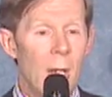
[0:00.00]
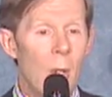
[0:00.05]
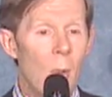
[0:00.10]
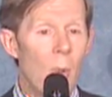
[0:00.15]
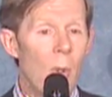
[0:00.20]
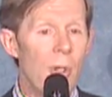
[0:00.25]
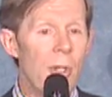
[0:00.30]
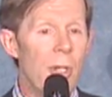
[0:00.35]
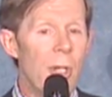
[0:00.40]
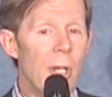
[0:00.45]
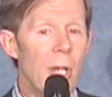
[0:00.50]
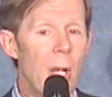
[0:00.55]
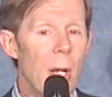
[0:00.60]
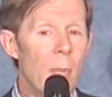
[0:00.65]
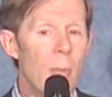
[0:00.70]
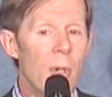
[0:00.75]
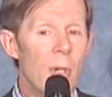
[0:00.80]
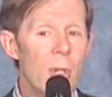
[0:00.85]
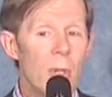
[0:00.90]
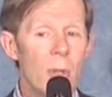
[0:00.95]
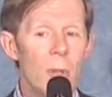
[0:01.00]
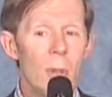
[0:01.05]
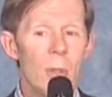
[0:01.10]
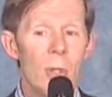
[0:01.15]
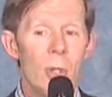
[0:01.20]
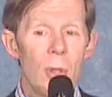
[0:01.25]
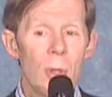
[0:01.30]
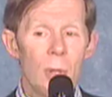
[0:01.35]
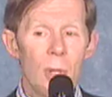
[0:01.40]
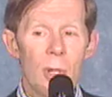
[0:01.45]
was the number two
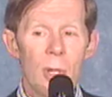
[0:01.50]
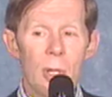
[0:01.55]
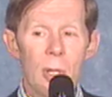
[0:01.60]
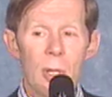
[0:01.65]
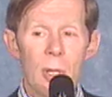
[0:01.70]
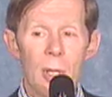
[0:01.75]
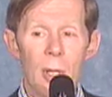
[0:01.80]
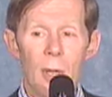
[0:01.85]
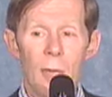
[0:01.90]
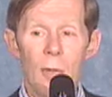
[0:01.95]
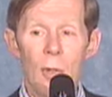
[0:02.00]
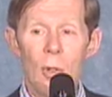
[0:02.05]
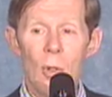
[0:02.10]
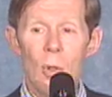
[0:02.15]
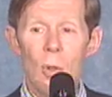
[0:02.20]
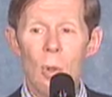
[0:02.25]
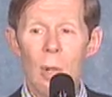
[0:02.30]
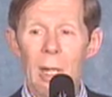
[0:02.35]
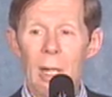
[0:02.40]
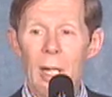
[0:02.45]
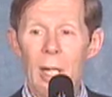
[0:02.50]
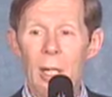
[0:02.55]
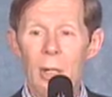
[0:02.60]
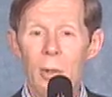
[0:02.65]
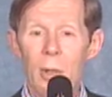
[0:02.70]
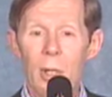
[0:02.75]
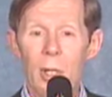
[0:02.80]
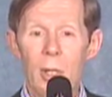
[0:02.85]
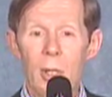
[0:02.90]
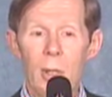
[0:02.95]
source of new
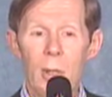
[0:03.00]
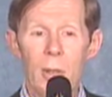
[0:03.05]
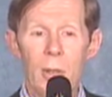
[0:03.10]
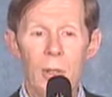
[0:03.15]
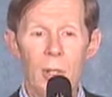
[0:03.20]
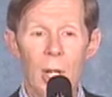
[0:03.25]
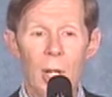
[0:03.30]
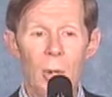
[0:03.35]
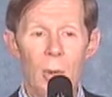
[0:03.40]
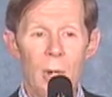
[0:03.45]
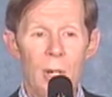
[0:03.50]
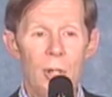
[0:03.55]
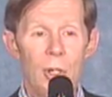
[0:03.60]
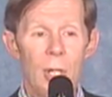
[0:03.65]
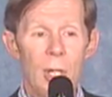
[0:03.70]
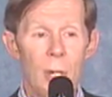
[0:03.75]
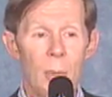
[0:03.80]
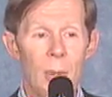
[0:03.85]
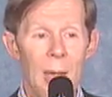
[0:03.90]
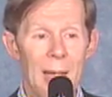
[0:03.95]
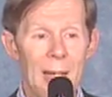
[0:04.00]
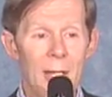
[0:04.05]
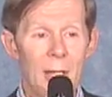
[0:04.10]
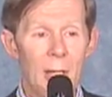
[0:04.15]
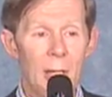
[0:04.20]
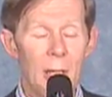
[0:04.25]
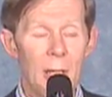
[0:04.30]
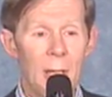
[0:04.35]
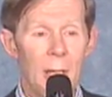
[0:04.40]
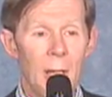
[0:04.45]
electric generation
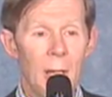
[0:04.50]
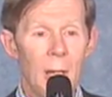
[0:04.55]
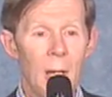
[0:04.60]
capacity,